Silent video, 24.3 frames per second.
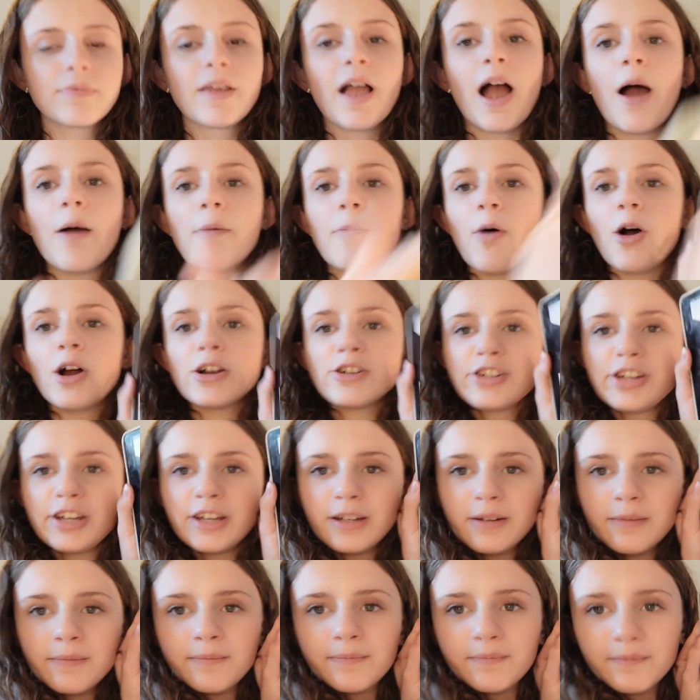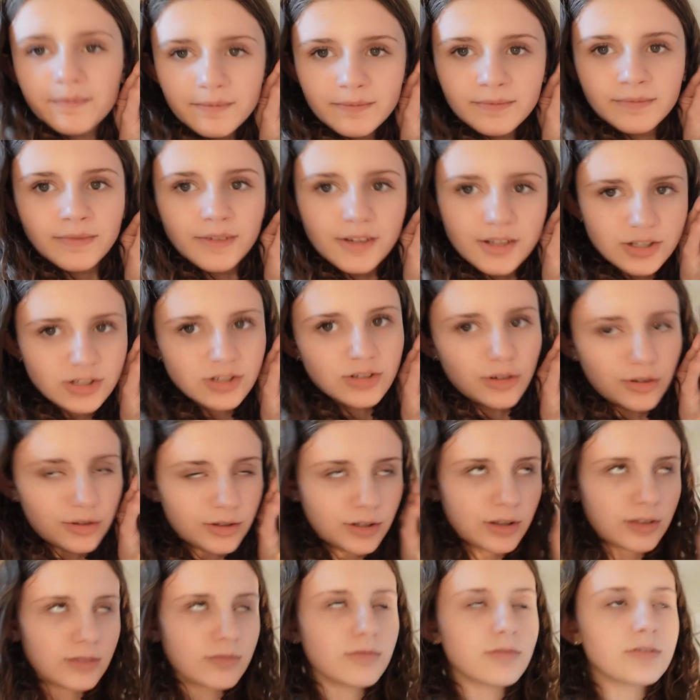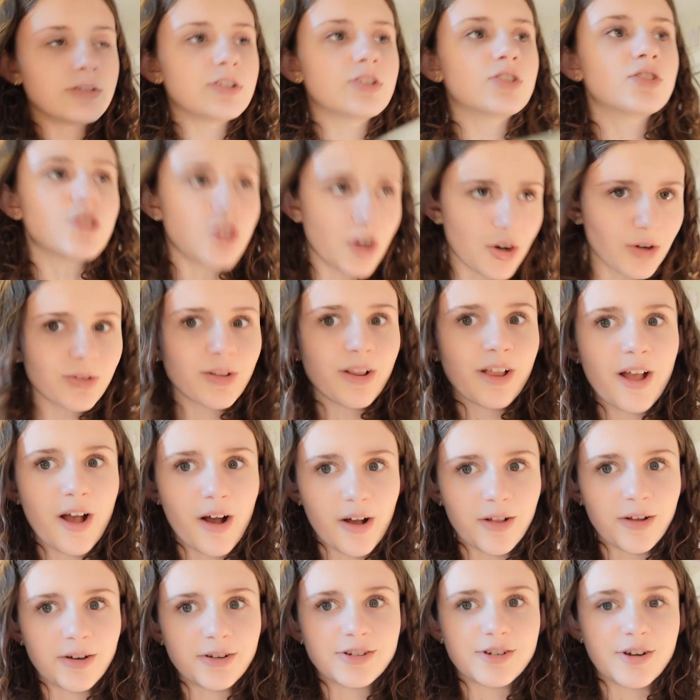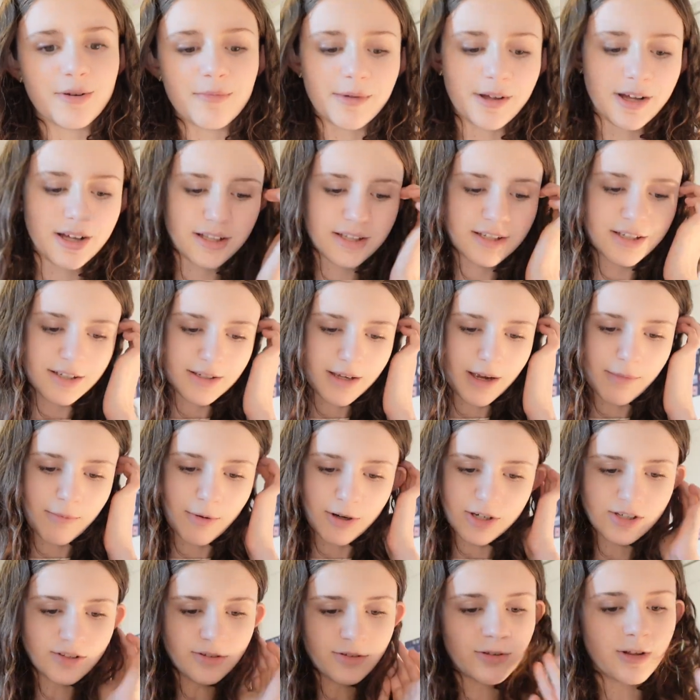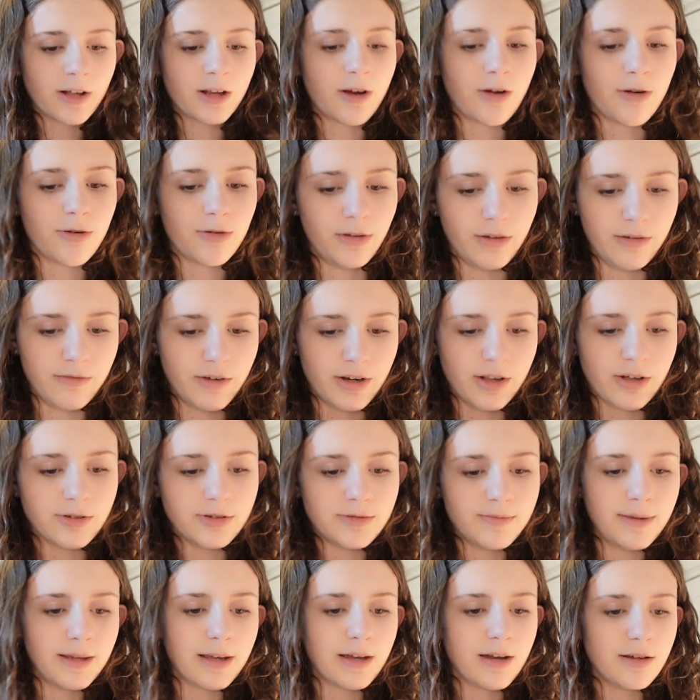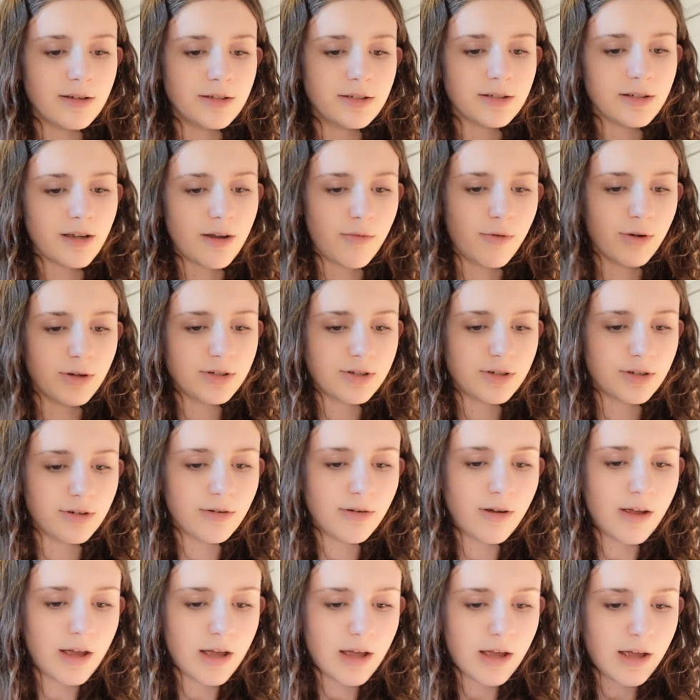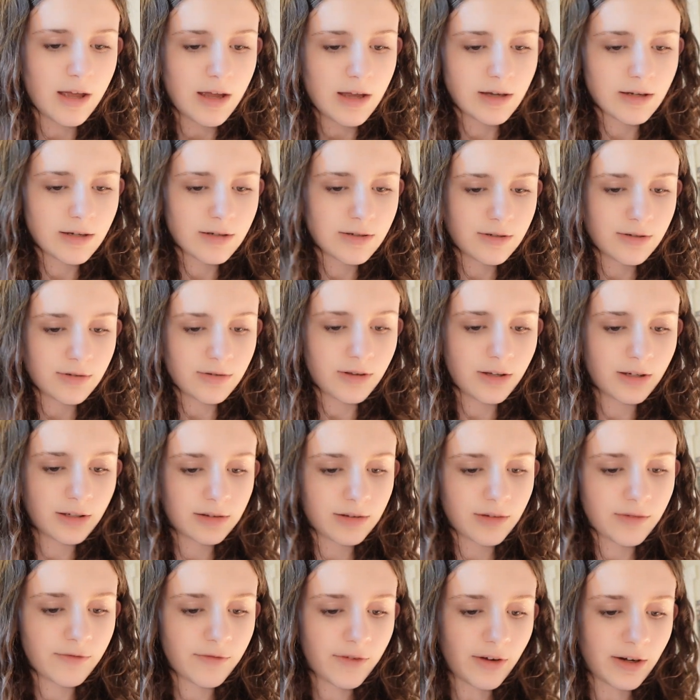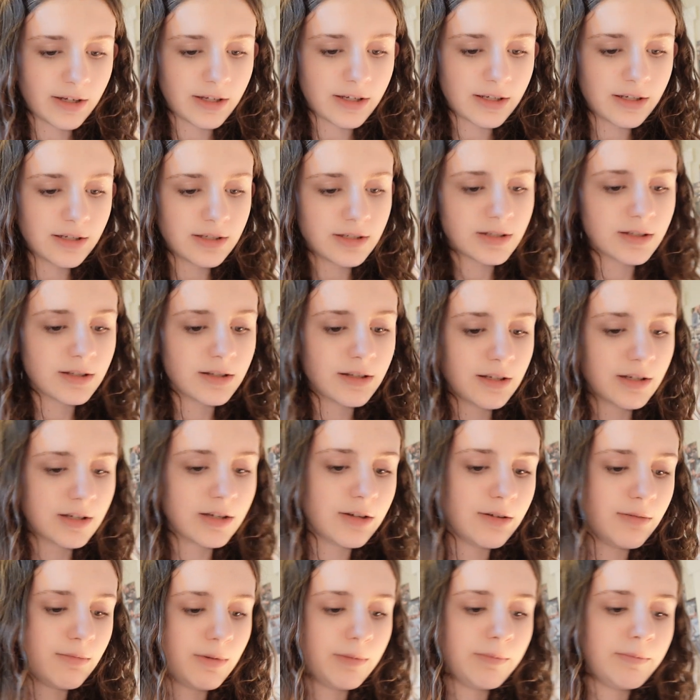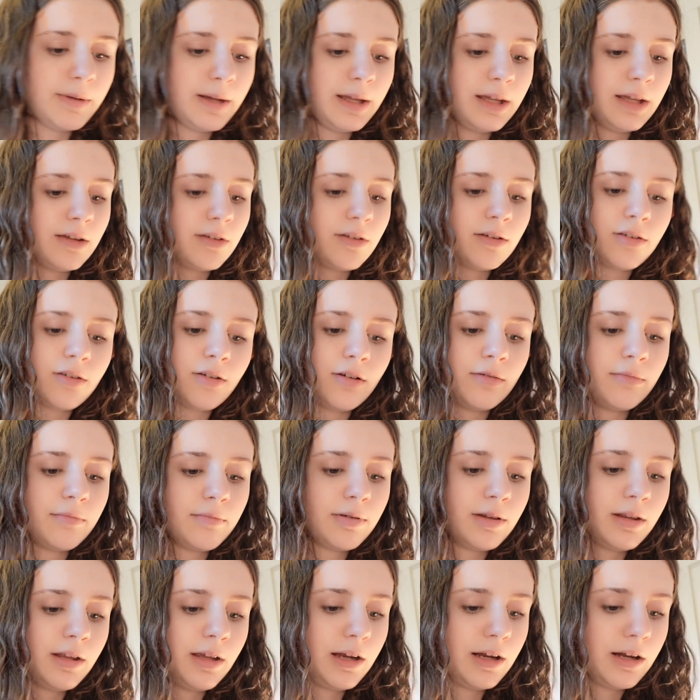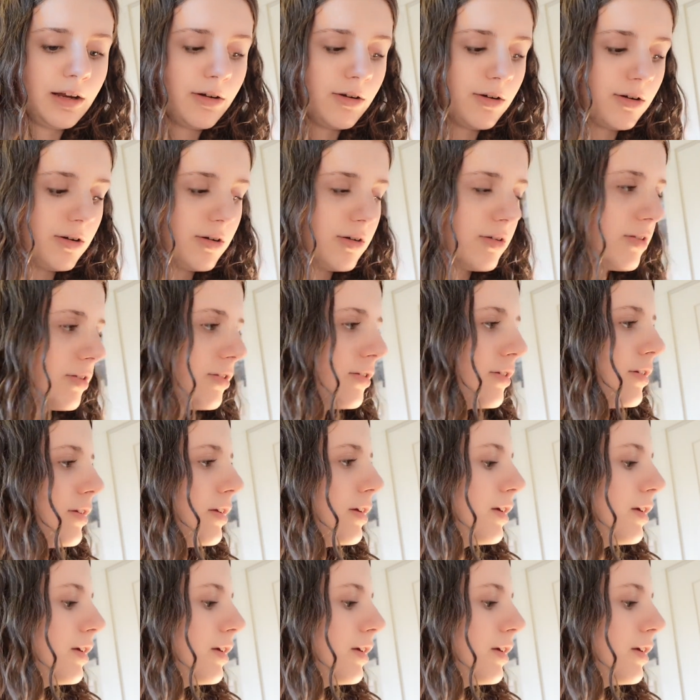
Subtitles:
I'm watching Sternly Hollow Triplets. I'm watching their like early videos because I want to. Because they're like the funniest human beings on planet Earth.